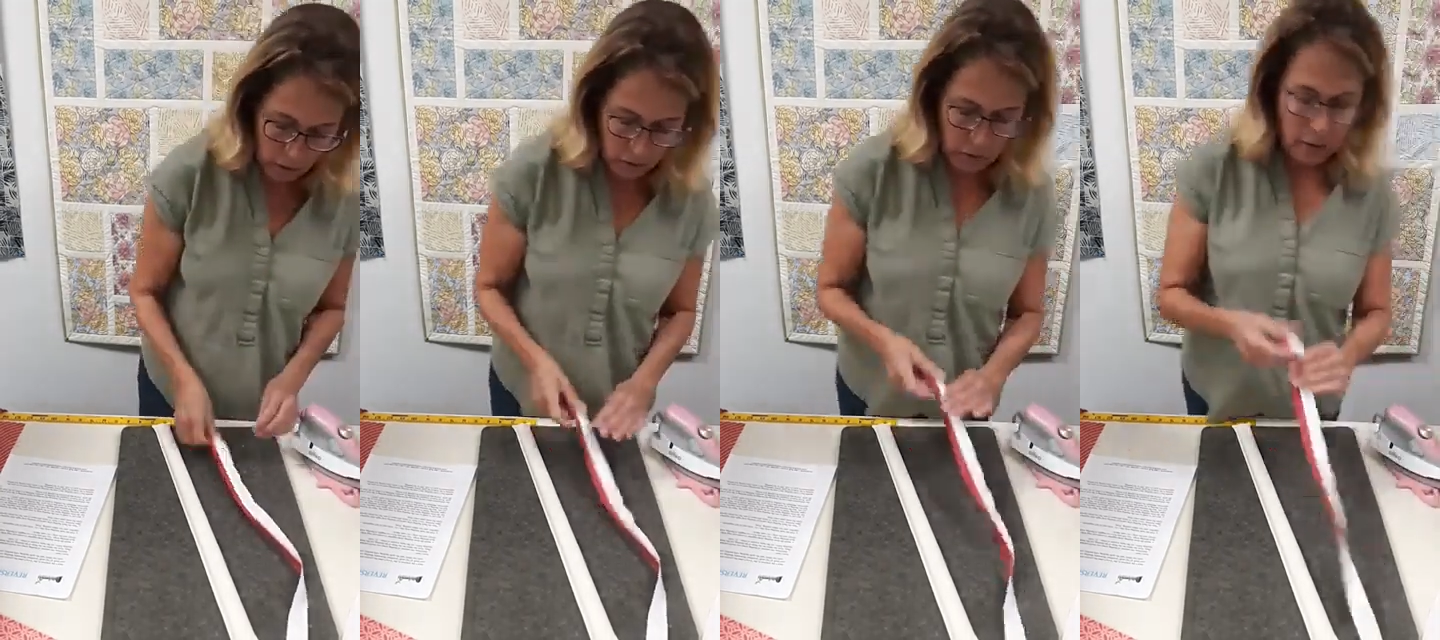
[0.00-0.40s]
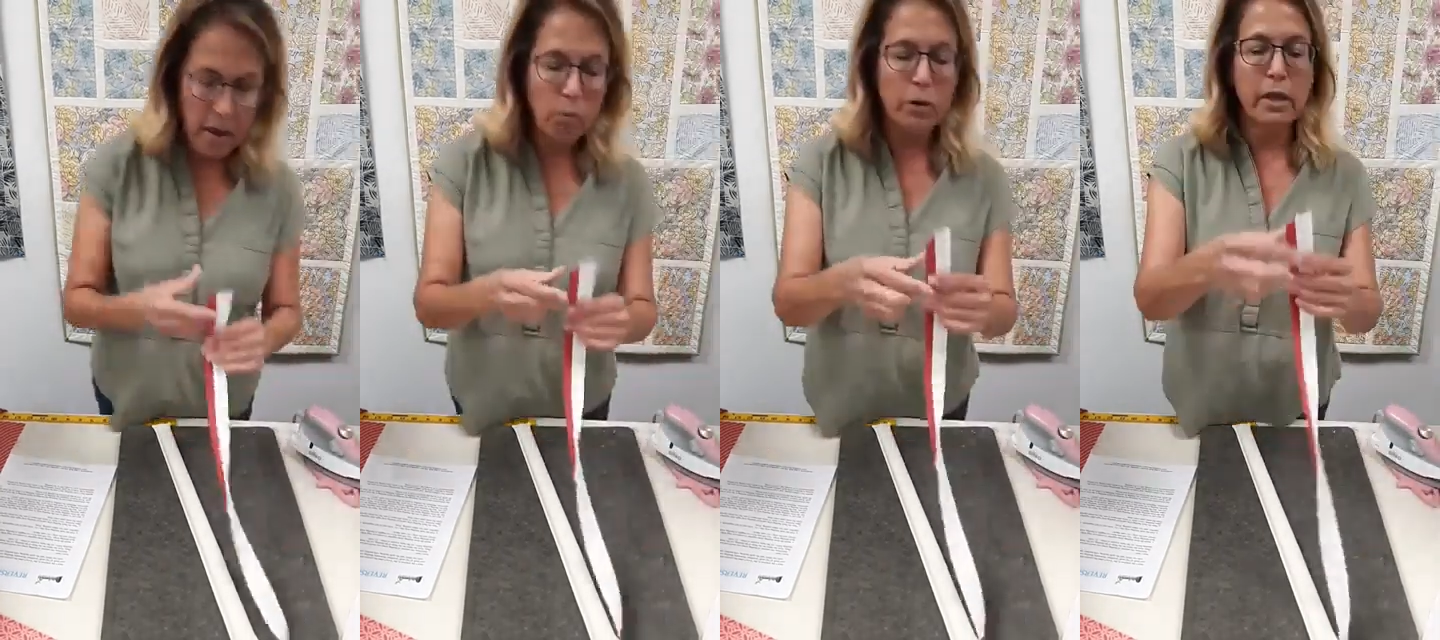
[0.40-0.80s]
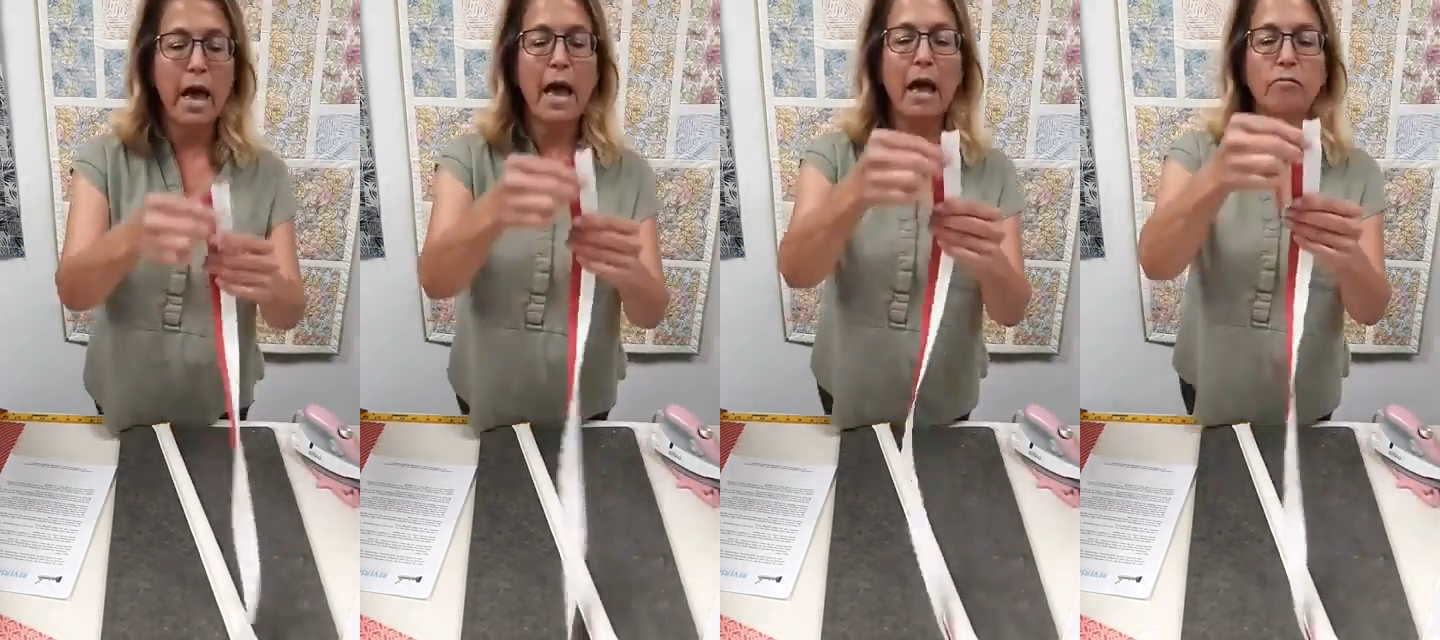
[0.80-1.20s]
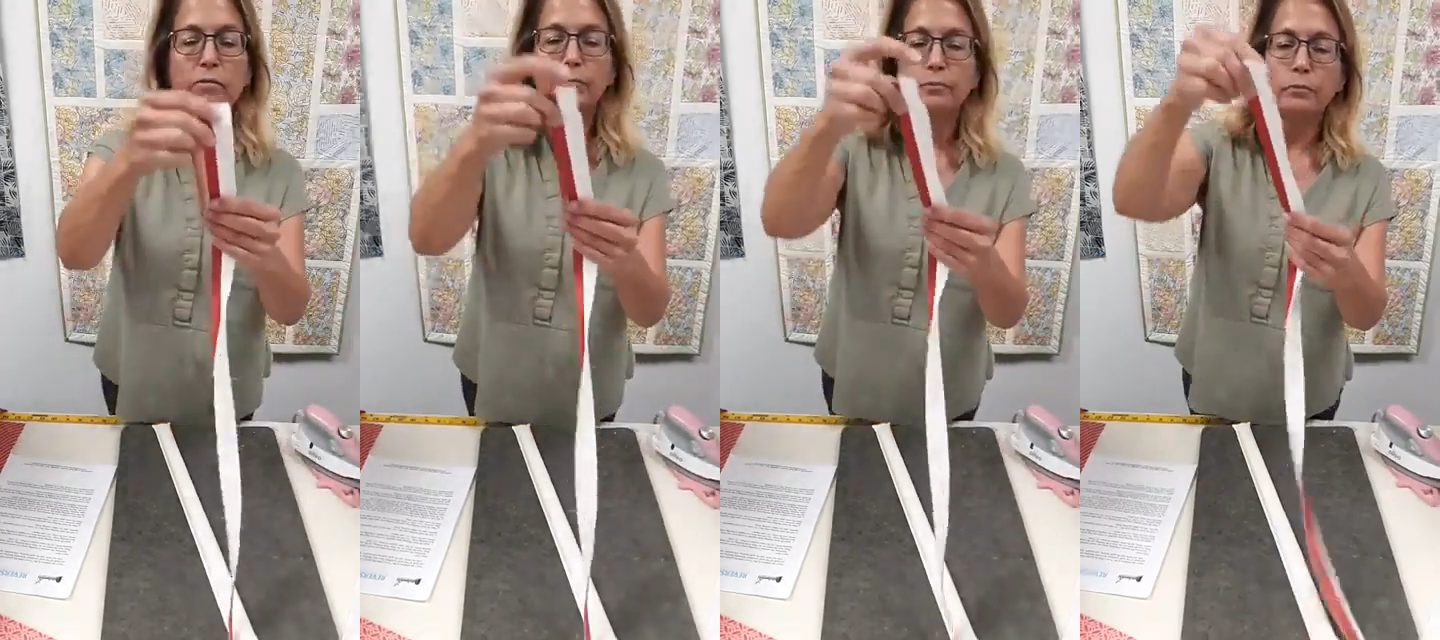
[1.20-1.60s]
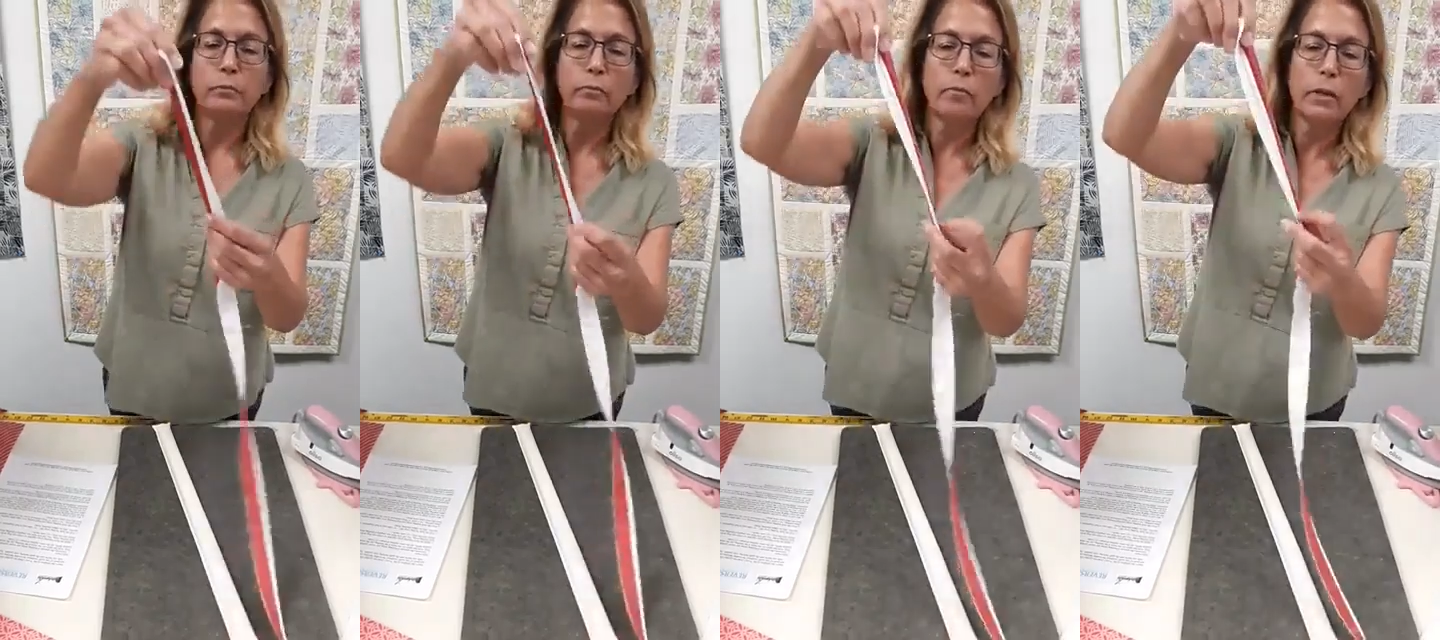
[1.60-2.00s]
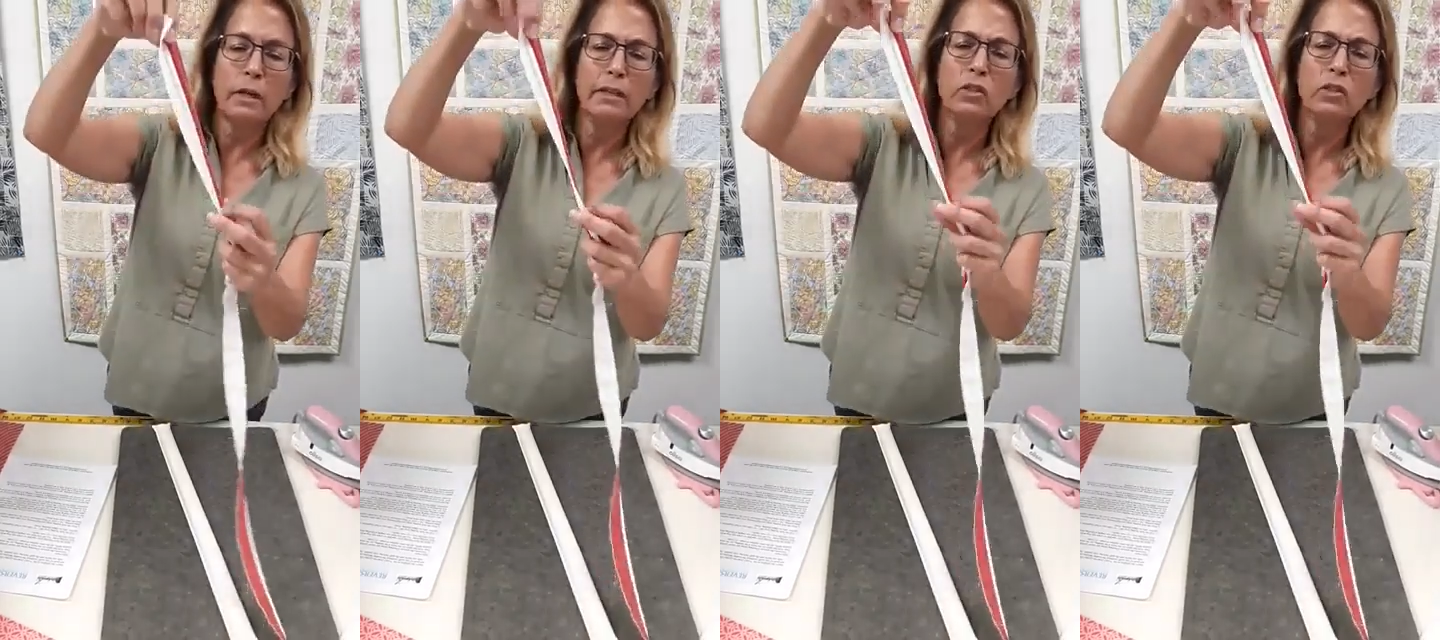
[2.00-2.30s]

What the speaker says: So now what you have is